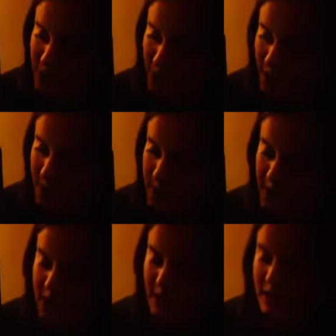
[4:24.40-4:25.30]
well.
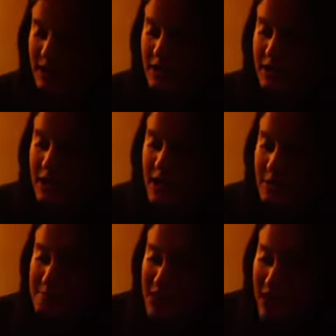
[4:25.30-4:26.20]

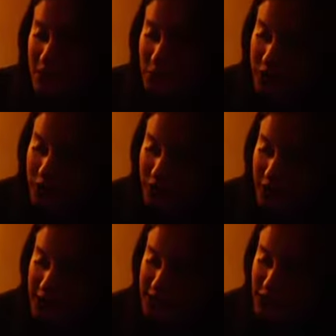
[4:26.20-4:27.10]
Title I
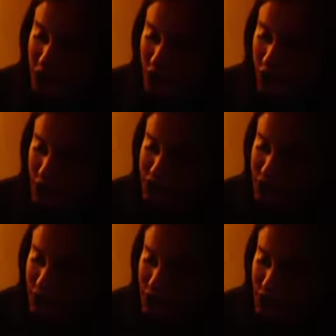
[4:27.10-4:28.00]
funds are also
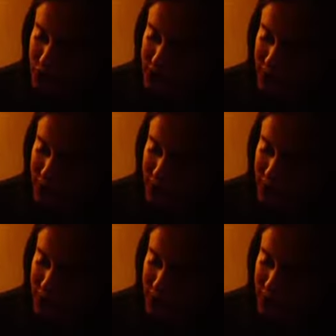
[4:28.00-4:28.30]
used